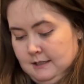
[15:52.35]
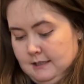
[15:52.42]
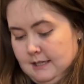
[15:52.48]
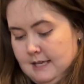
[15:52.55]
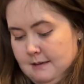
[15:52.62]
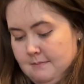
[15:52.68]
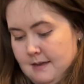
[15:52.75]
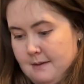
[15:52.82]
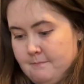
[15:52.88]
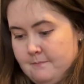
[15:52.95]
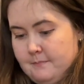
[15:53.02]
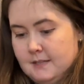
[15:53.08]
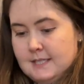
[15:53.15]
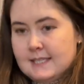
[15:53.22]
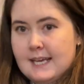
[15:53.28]
keep them
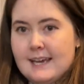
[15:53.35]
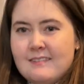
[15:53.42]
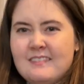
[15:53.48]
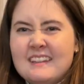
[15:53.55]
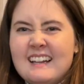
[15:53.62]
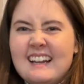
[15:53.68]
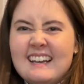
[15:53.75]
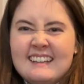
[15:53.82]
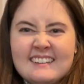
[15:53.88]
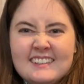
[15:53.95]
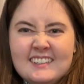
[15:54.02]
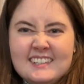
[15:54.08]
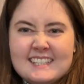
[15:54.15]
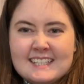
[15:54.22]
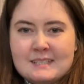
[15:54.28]
safe, and they're like a
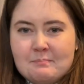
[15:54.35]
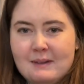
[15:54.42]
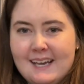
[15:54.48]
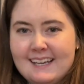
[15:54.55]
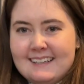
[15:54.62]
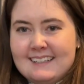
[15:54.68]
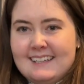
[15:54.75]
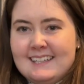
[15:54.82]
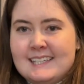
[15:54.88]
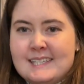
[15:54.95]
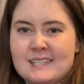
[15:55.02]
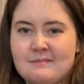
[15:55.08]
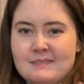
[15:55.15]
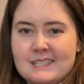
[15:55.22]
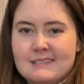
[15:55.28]
good display
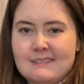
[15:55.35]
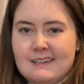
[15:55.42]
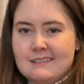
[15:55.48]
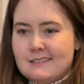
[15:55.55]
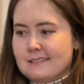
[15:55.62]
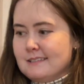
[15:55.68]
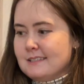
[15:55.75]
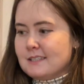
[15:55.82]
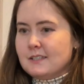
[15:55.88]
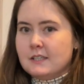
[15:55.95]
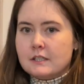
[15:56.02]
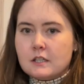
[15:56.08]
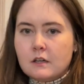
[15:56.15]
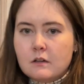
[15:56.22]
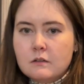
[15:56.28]
item as well. It's
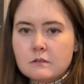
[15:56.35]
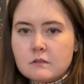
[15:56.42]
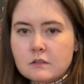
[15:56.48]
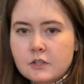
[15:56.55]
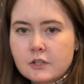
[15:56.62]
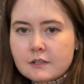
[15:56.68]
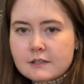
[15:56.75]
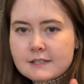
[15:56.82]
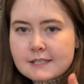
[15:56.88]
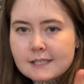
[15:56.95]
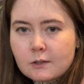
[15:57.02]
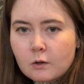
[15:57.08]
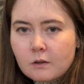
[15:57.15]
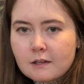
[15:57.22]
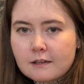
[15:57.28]
good. Oh, you can see
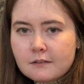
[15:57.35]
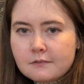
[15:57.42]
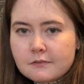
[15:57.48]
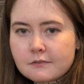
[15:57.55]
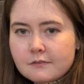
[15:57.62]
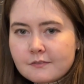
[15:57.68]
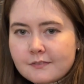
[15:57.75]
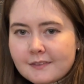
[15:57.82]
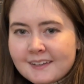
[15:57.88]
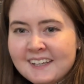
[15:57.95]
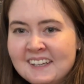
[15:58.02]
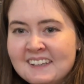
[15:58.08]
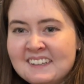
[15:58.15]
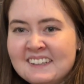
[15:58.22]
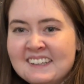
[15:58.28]
Olive in
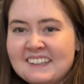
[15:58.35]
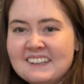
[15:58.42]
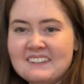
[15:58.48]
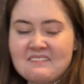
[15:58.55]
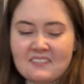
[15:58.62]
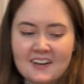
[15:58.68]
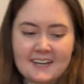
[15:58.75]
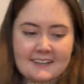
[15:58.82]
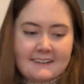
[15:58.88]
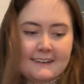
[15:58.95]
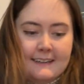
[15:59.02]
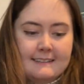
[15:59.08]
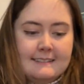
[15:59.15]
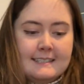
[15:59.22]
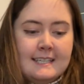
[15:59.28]
the
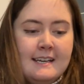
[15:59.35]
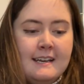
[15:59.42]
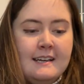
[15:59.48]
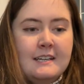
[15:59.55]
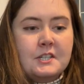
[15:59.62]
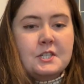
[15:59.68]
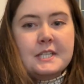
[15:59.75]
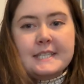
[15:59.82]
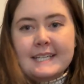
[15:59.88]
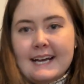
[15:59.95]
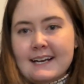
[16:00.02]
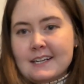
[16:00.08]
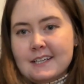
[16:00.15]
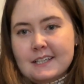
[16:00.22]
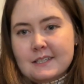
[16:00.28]
background. She's
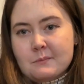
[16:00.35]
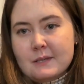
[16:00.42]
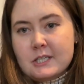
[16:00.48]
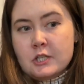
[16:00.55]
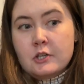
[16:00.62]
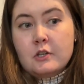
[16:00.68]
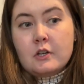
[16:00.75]
knackered. We took